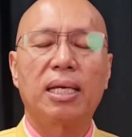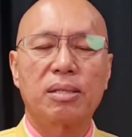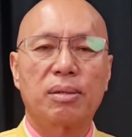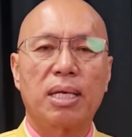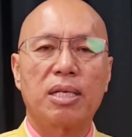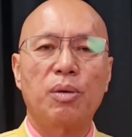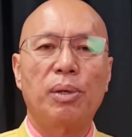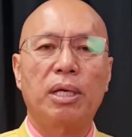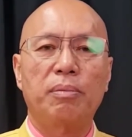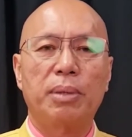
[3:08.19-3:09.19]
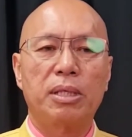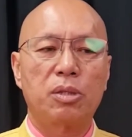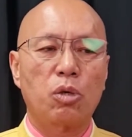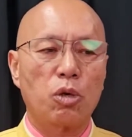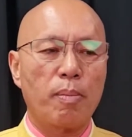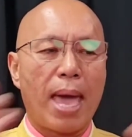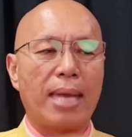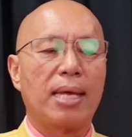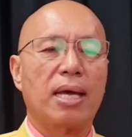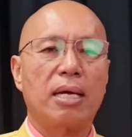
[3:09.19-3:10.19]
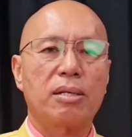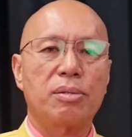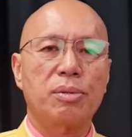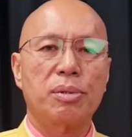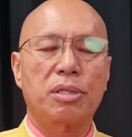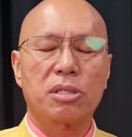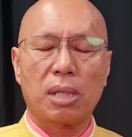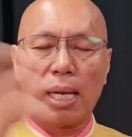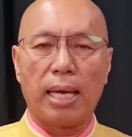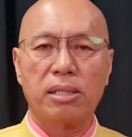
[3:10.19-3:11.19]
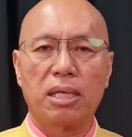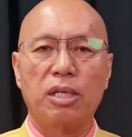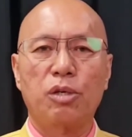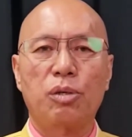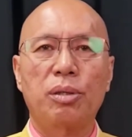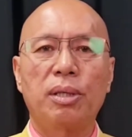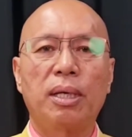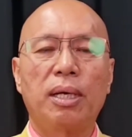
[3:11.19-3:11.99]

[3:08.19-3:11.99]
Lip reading: so that you will not be so dogmatic and too crystallized in your